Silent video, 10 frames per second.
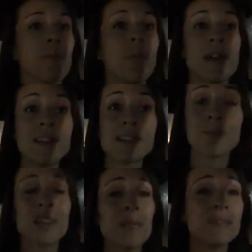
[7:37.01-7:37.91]
But
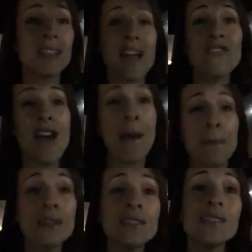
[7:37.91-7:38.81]
sometimes life
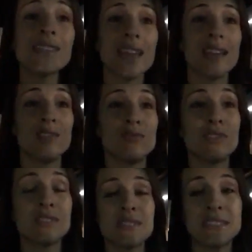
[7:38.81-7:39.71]
happens, and you
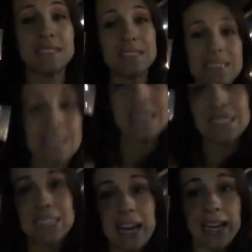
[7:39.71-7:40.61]
just
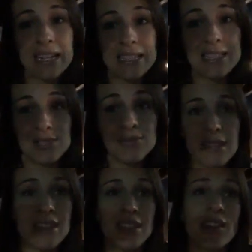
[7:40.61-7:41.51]
gotta do
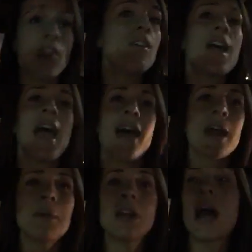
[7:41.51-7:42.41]
it, you know. And
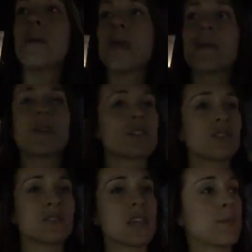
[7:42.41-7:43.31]
I mean, maybe it'll
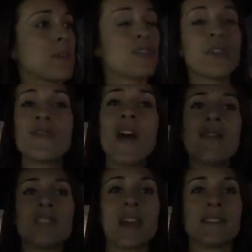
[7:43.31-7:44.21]
take me
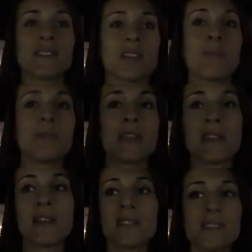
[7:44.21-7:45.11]
35 days to complete
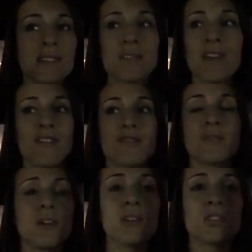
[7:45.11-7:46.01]
it because I still have
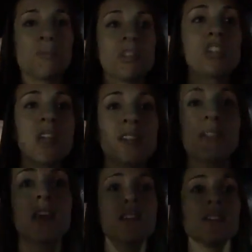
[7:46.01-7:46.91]
so many shakes.
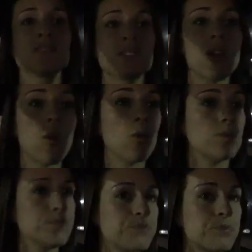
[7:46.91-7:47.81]
So
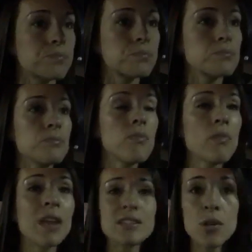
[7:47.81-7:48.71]

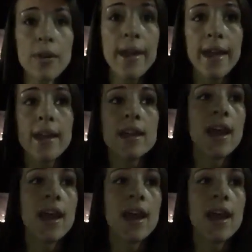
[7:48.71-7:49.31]
it's okay.